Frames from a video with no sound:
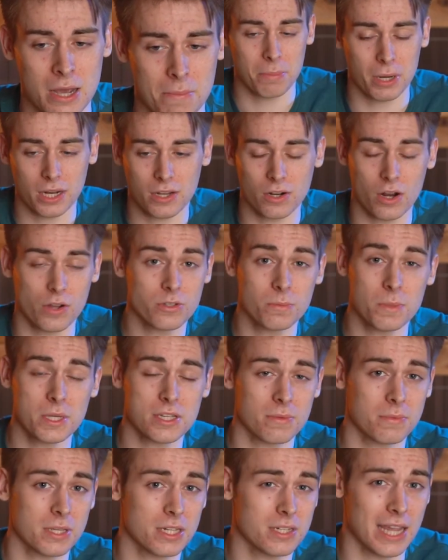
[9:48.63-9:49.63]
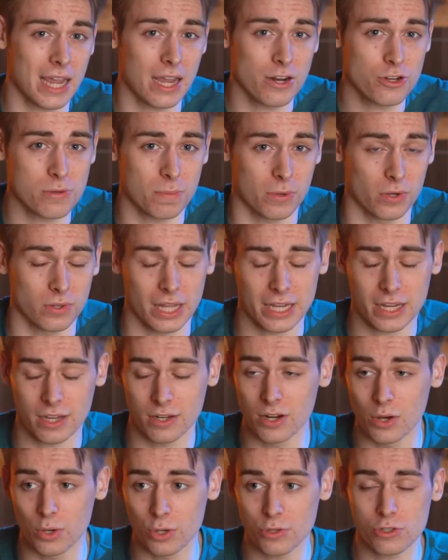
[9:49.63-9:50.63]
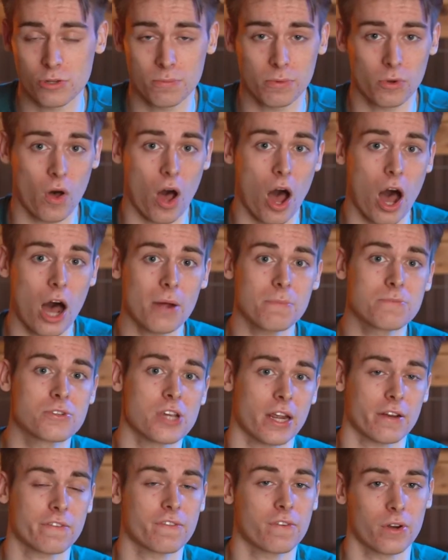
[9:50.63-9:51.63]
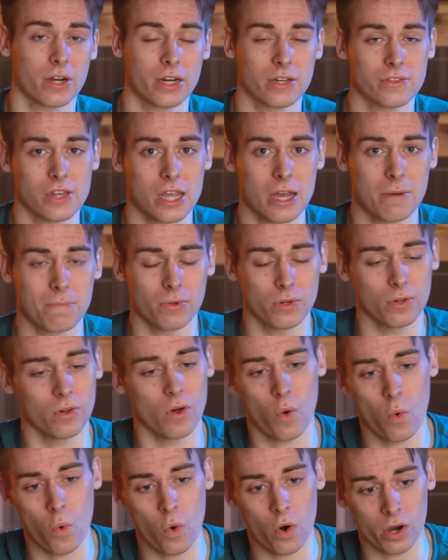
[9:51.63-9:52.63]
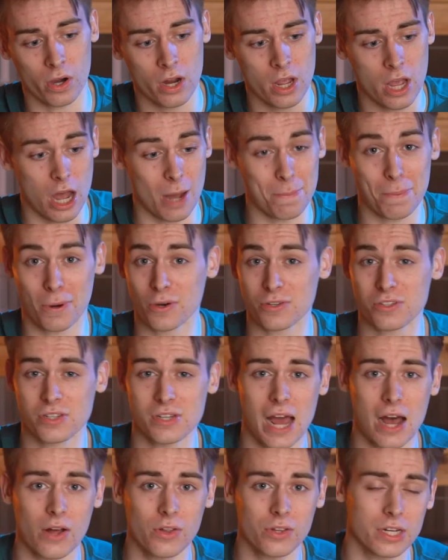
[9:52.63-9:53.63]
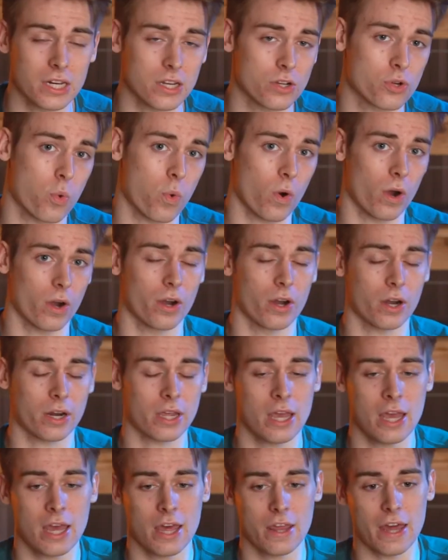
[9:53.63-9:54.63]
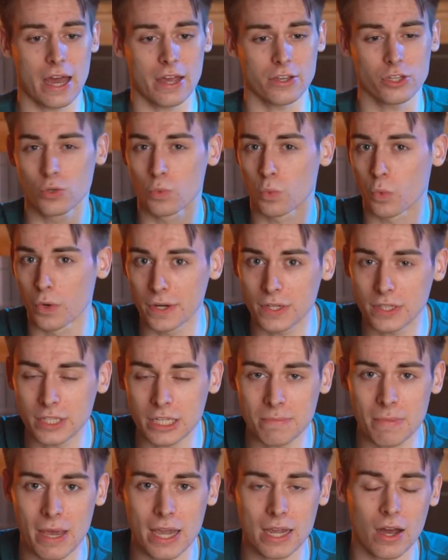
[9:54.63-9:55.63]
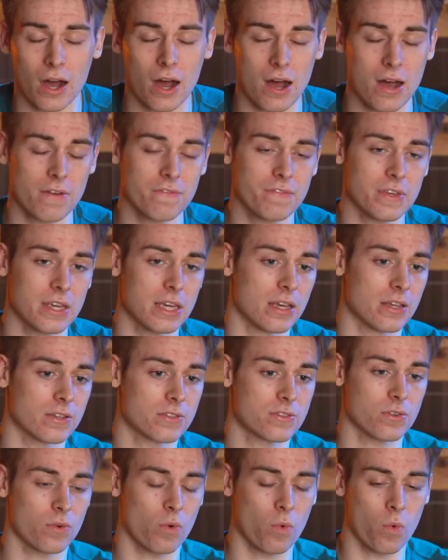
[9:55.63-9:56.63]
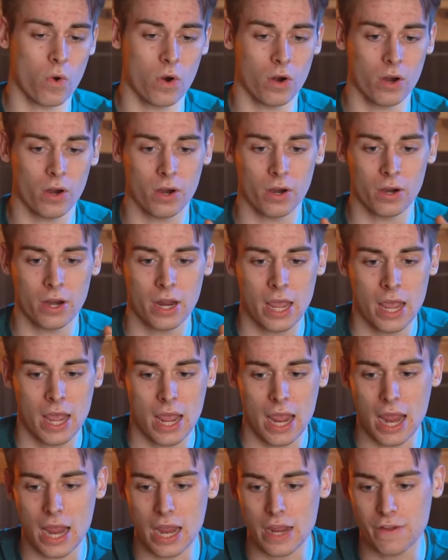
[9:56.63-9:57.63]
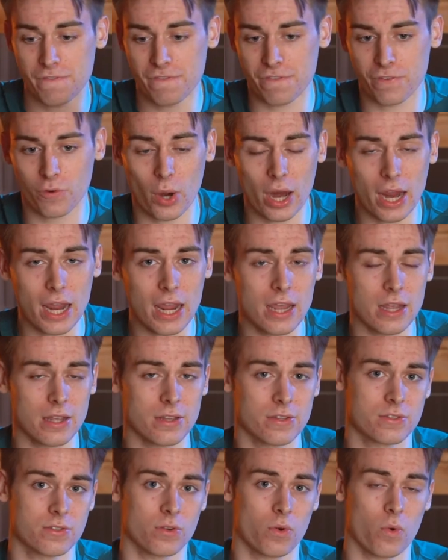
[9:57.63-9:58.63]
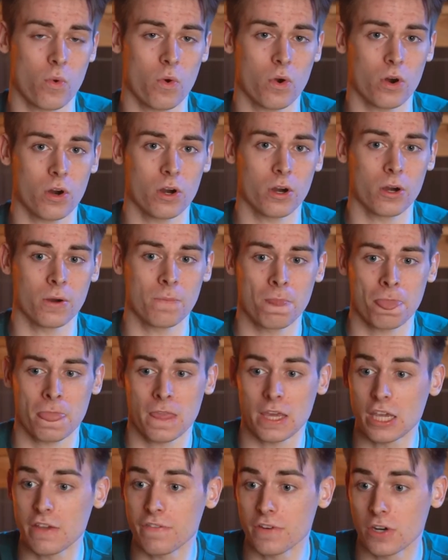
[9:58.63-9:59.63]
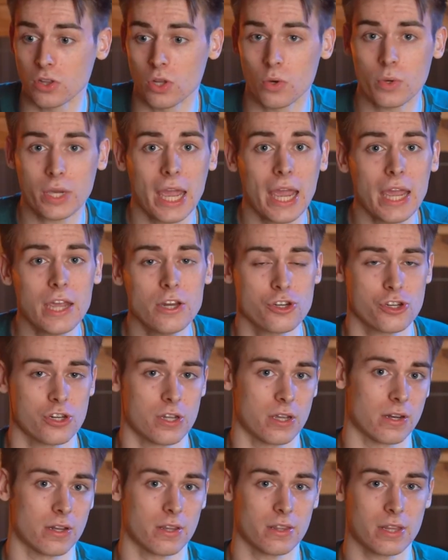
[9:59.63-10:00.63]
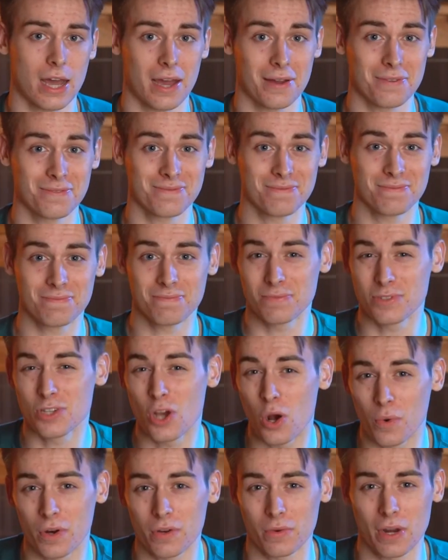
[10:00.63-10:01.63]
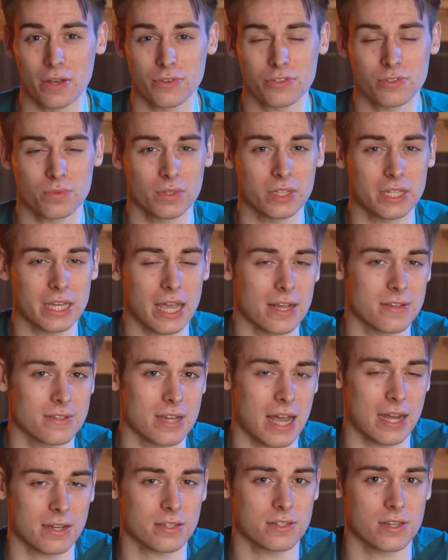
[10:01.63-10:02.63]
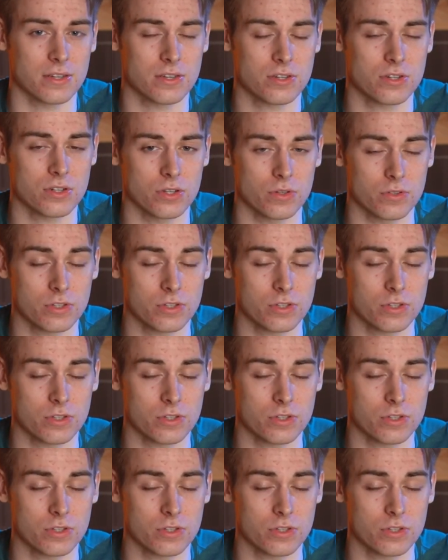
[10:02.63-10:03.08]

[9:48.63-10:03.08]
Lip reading: But it can also be something tangible, like a noticeable object, for example, or a personality quirk that you really make obvious, or a phrase, or even a location that no one else really has access to.